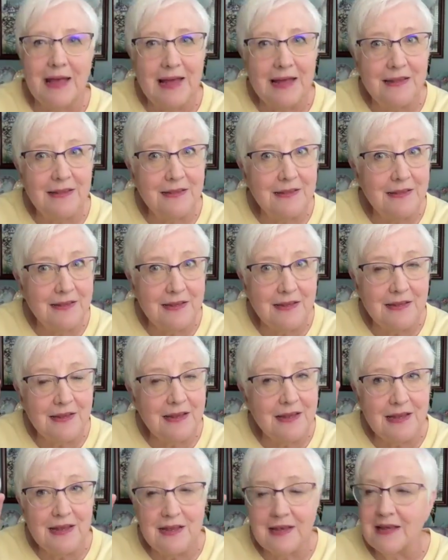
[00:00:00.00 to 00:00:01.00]
And
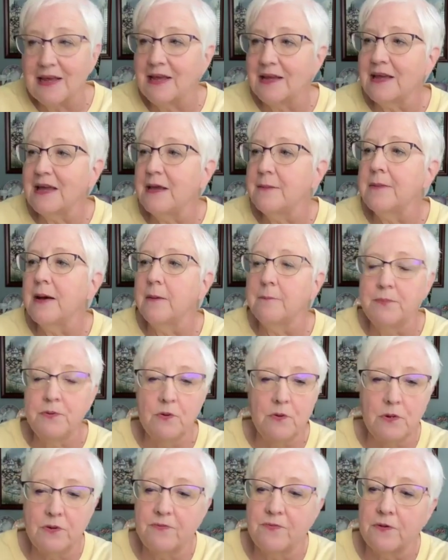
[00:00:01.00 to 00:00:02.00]
it came out
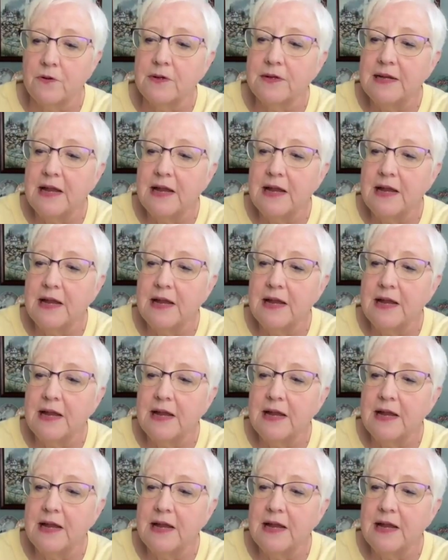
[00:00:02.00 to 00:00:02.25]
beautiful.